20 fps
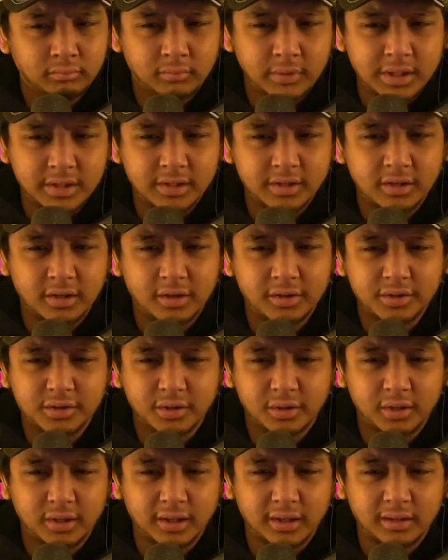This is
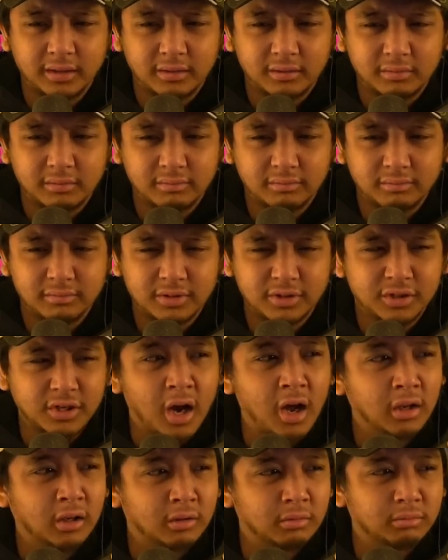also like
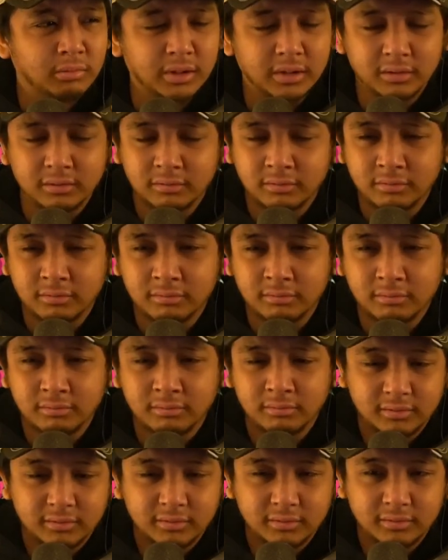solemn, and
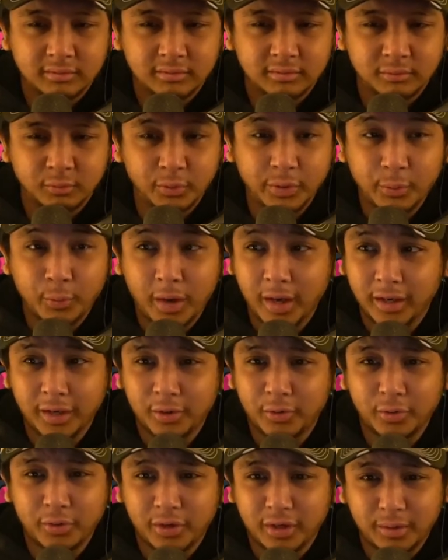we want
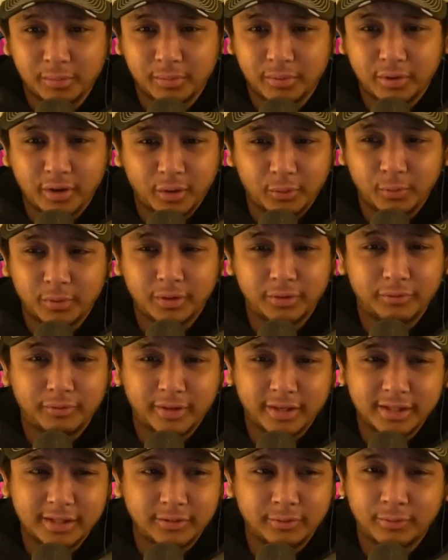to go to Upper Yard. What the
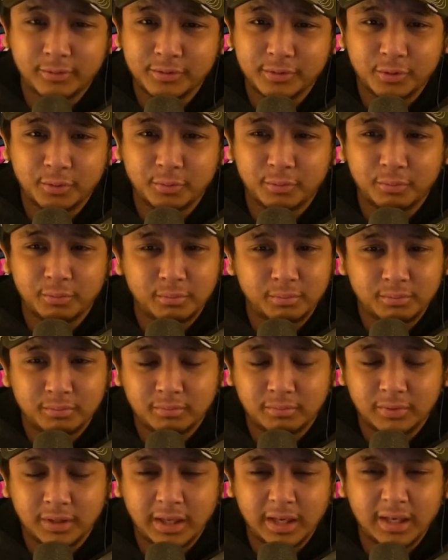fuck is everyone so
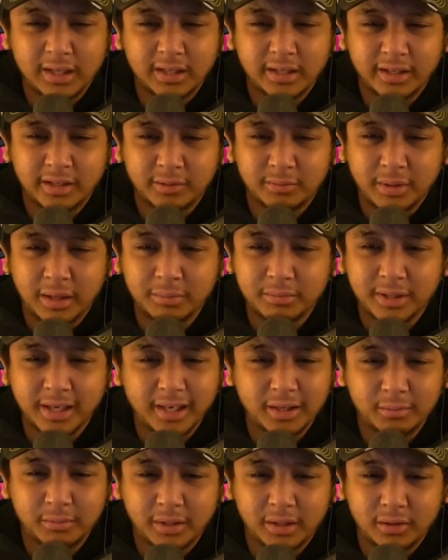goddamn
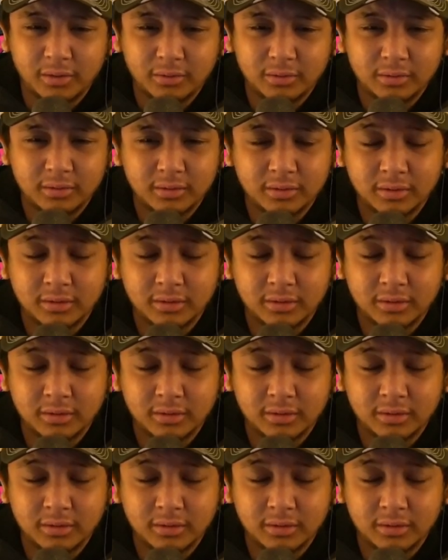uptight about?